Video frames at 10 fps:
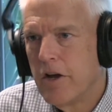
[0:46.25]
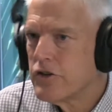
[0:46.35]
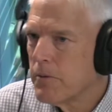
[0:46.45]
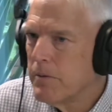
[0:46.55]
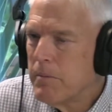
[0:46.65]

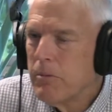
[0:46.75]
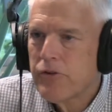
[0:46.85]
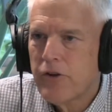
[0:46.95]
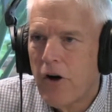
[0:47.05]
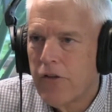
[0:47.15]
So people
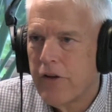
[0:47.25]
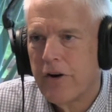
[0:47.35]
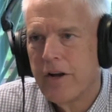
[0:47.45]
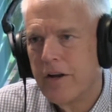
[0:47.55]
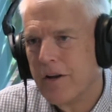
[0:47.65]
saw
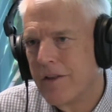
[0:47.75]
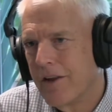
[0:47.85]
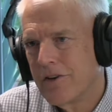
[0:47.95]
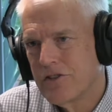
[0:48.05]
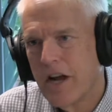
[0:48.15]
their
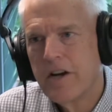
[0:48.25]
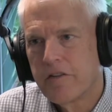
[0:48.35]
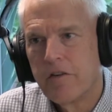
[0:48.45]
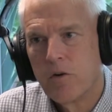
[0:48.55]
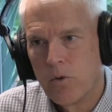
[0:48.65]
standard
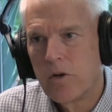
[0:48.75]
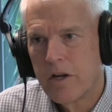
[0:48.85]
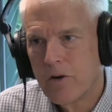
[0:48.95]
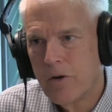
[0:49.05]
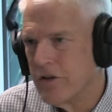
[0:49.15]
of living
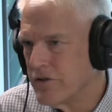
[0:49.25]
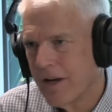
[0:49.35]
really increase.